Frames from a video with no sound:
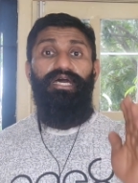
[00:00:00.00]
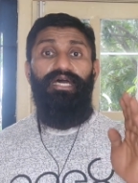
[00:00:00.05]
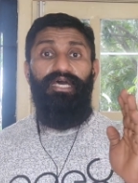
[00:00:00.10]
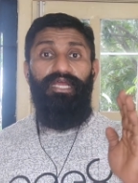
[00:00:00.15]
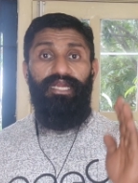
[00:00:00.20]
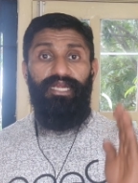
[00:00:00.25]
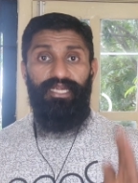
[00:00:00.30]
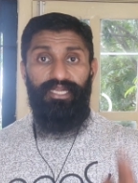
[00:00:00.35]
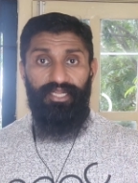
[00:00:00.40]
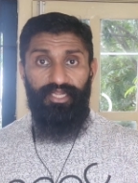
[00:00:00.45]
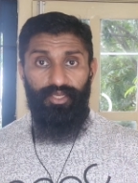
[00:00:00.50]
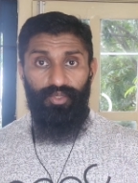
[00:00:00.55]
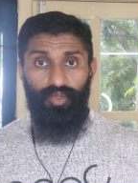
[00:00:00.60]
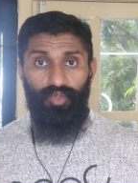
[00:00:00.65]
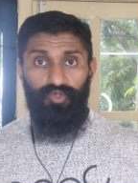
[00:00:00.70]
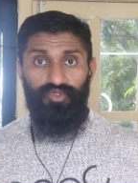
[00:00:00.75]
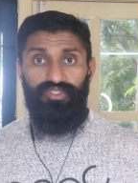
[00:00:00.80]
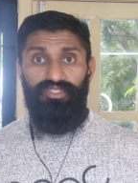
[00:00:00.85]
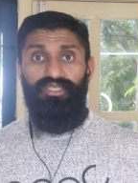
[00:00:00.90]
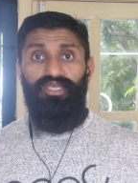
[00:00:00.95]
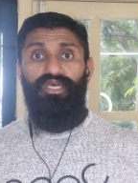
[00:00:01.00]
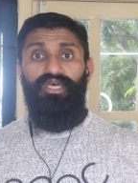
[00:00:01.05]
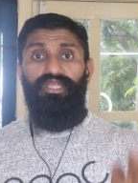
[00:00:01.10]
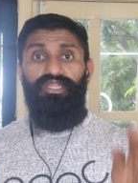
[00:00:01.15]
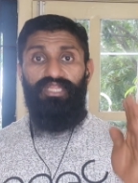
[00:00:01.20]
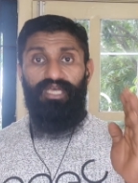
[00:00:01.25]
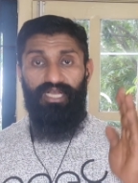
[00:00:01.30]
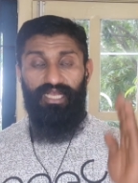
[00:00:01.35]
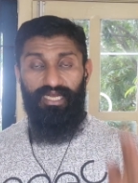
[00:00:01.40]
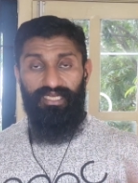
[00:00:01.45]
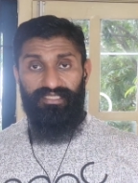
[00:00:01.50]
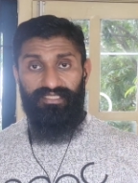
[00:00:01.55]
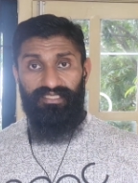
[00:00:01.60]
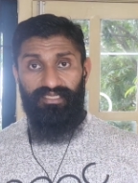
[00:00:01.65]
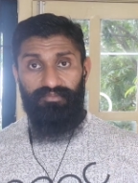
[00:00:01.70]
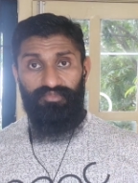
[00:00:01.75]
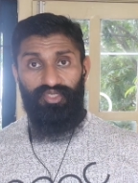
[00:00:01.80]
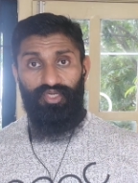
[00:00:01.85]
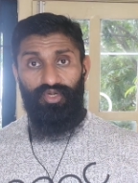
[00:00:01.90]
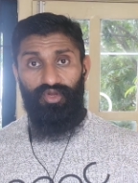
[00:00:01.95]
reduce the
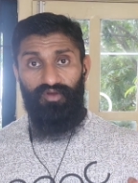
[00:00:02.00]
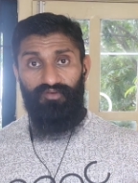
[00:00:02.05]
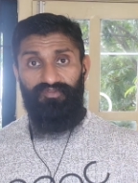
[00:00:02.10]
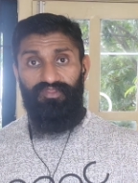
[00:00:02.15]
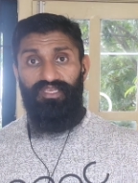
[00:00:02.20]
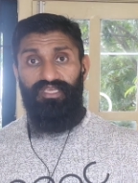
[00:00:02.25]
consumption of